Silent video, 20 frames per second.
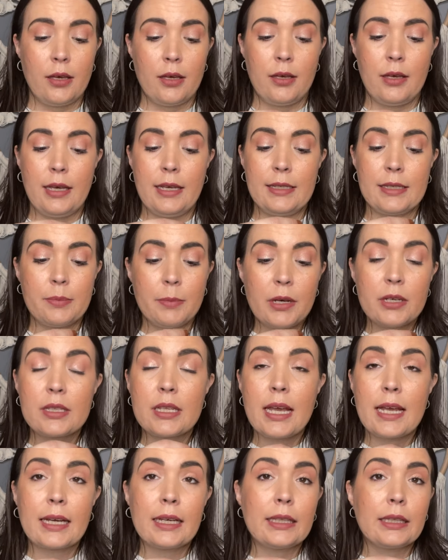it smells
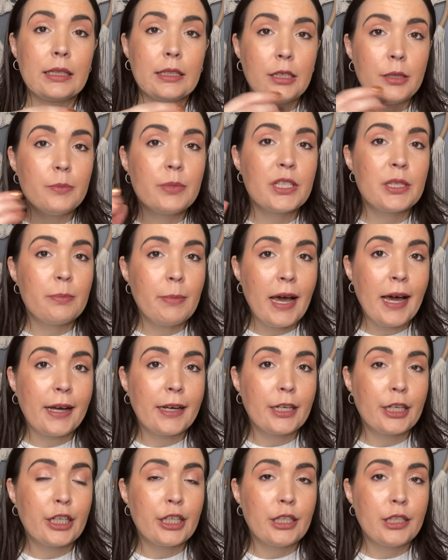like Lip
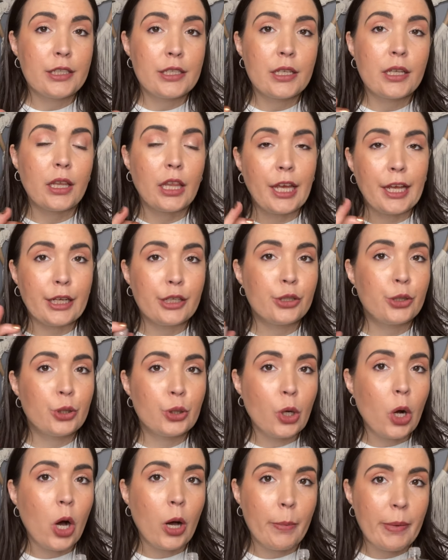Smackers like
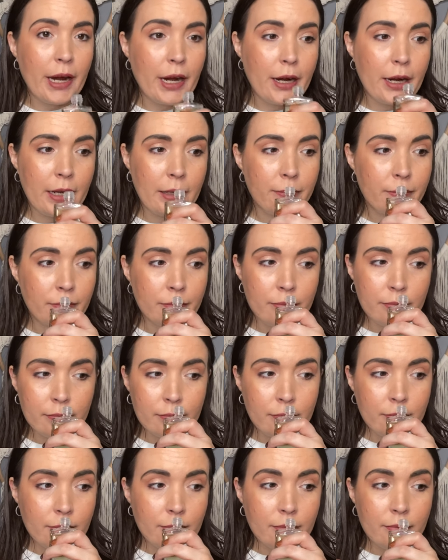strawberry
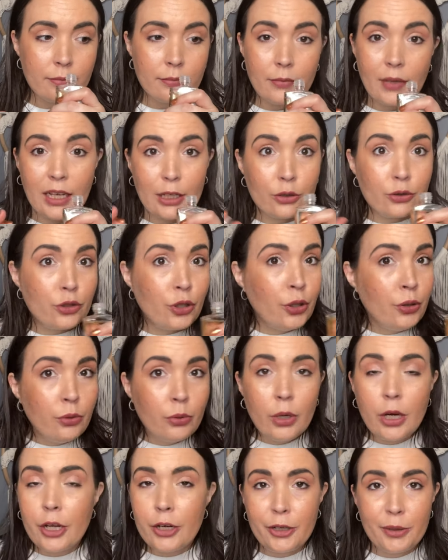like
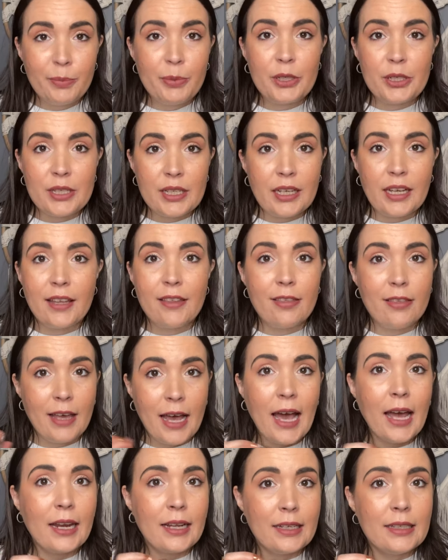200%
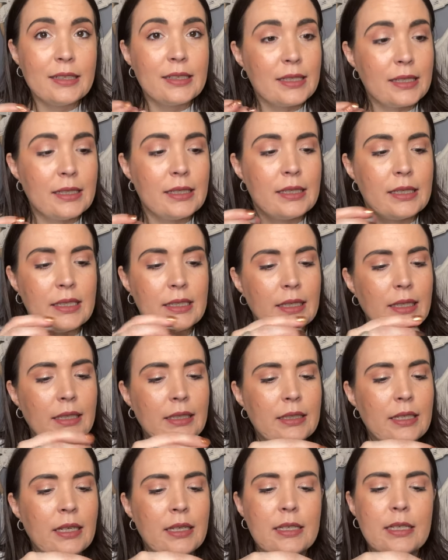that is the
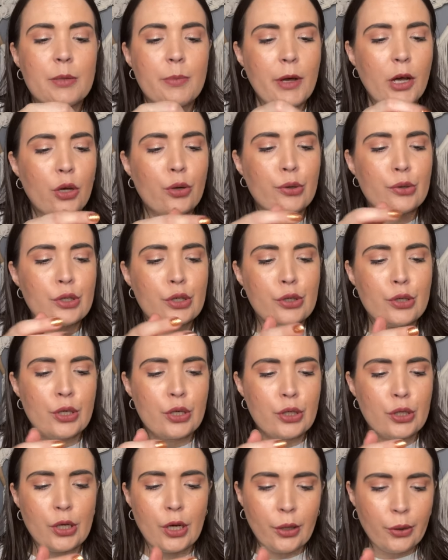scent. Smells
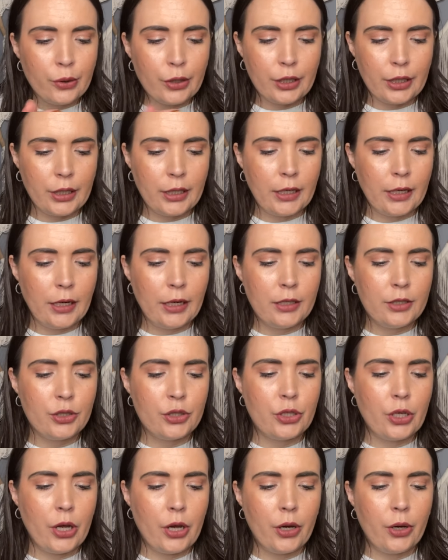so good.
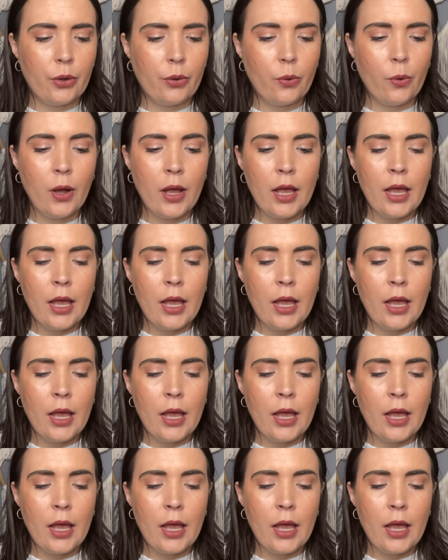So